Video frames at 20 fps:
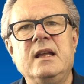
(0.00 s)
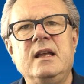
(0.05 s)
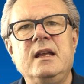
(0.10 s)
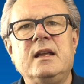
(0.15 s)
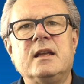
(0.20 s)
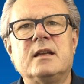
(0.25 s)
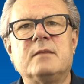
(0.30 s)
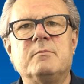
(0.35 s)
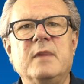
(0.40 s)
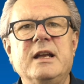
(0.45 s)

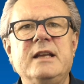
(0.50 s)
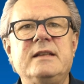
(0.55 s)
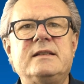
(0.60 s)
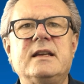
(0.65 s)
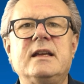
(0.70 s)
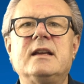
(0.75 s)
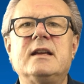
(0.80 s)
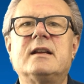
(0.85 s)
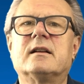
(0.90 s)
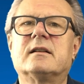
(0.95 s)
It may
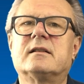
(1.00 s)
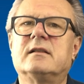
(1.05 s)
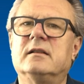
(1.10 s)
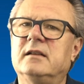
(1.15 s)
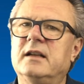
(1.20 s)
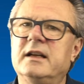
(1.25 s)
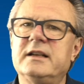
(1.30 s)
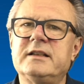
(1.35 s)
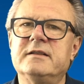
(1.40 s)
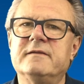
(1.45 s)
take a
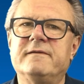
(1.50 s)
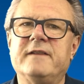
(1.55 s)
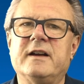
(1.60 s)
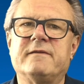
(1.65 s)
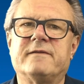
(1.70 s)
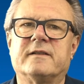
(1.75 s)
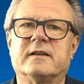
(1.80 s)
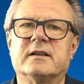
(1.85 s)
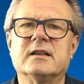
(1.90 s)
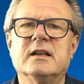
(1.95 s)
collective
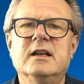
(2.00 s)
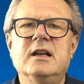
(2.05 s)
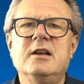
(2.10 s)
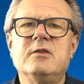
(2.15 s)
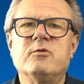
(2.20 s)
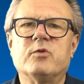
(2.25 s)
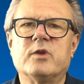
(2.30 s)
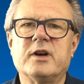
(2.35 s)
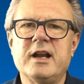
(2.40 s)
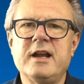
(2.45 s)
effort
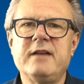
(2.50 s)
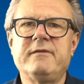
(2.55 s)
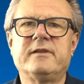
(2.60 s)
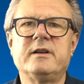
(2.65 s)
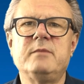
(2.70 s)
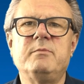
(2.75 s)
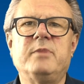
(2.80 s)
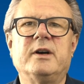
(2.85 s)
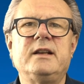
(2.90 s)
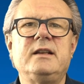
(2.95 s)
where
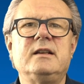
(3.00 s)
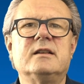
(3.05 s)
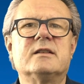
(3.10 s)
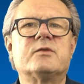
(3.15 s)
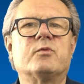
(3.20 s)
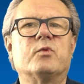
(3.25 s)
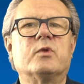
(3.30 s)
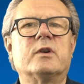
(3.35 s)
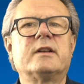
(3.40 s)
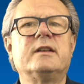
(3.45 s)
everybody
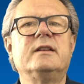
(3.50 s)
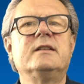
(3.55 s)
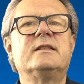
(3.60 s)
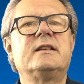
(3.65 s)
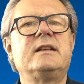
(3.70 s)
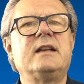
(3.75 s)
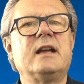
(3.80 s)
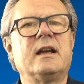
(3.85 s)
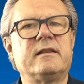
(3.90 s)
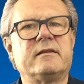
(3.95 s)
is working
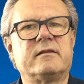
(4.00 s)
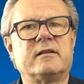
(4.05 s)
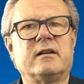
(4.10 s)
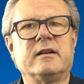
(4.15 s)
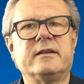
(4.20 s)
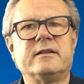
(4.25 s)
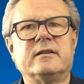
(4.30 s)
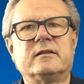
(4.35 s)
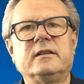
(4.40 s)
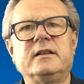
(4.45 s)
together
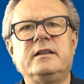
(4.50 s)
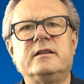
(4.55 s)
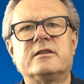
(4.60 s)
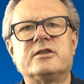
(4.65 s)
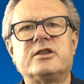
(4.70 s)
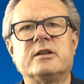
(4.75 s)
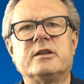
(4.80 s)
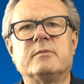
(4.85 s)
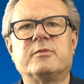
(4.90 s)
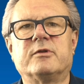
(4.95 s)
on their
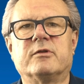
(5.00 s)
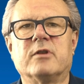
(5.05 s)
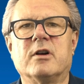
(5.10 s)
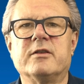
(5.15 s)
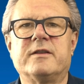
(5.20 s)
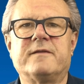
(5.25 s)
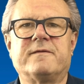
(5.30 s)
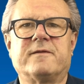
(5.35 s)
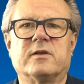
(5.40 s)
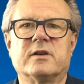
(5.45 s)
leadership
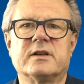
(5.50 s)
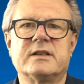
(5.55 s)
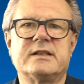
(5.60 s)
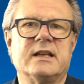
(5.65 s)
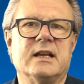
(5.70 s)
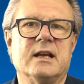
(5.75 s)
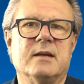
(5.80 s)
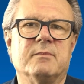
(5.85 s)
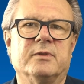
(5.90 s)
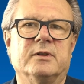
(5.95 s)
growth, for
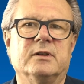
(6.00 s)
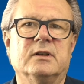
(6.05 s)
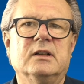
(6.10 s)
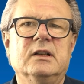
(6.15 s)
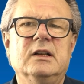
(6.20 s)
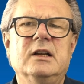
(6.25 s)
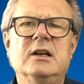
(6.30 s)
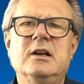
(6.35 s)
example,